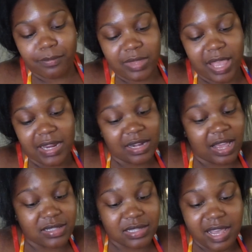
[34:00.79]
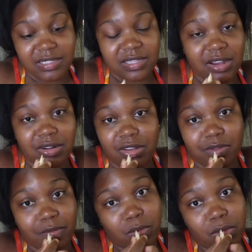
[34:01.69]
I did not tie it tight enough,
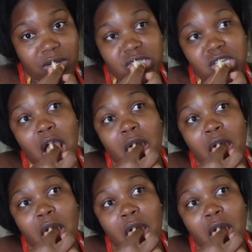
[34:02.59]
of course.